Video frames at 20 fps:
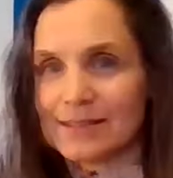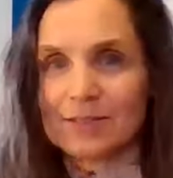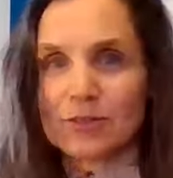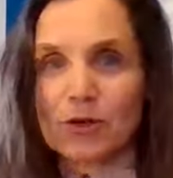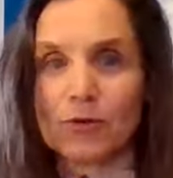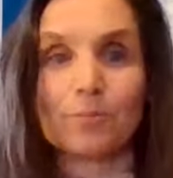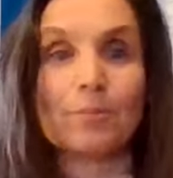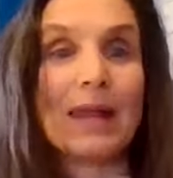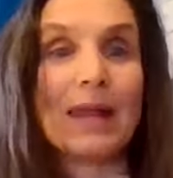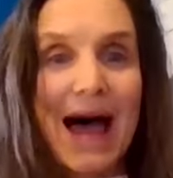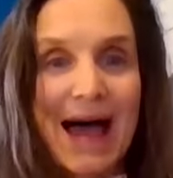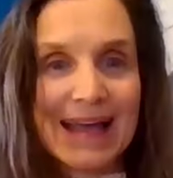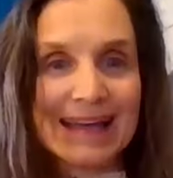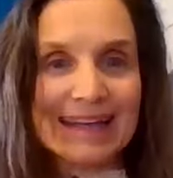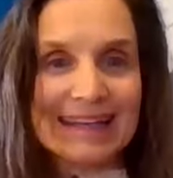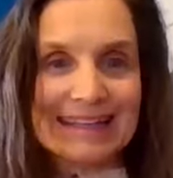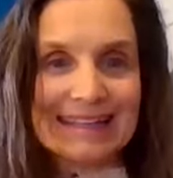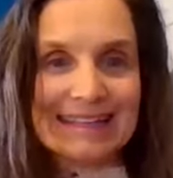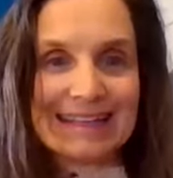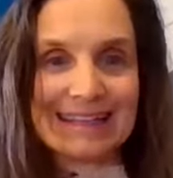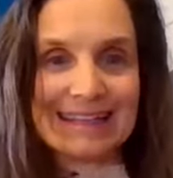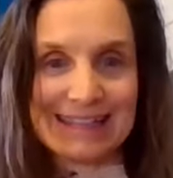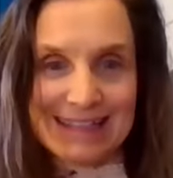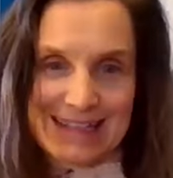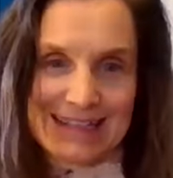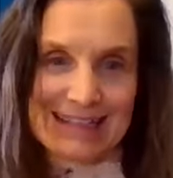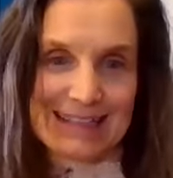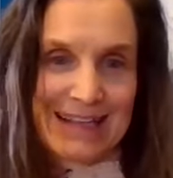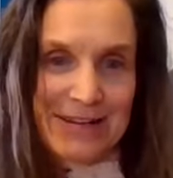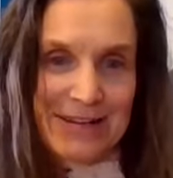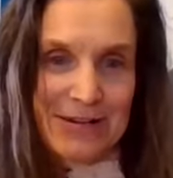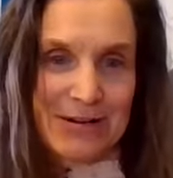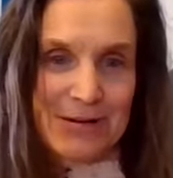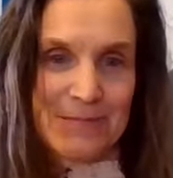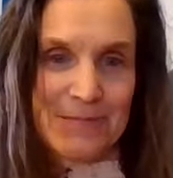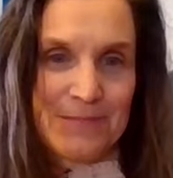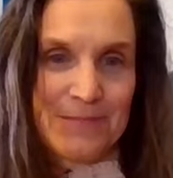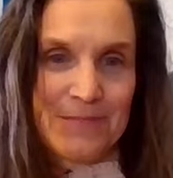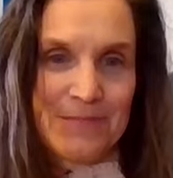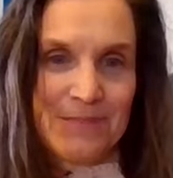you're blind to the clutter.
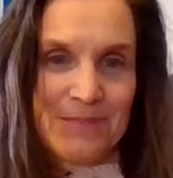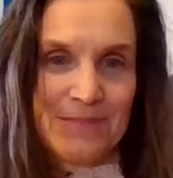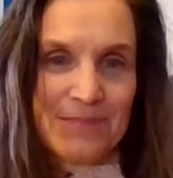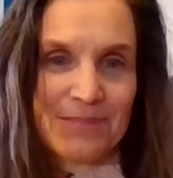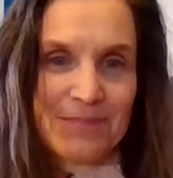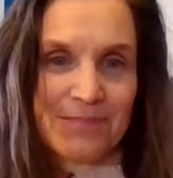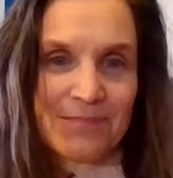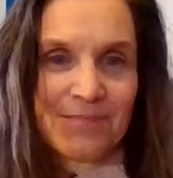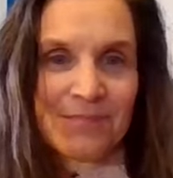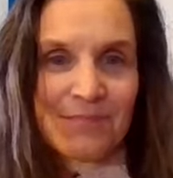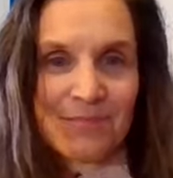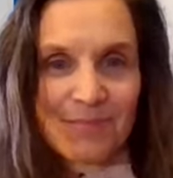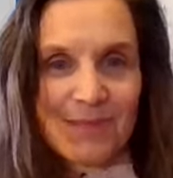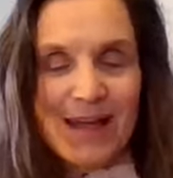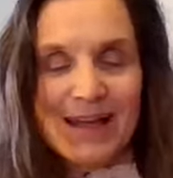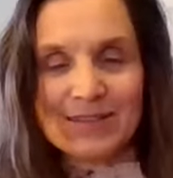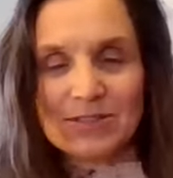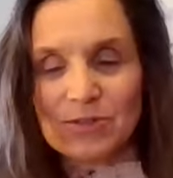And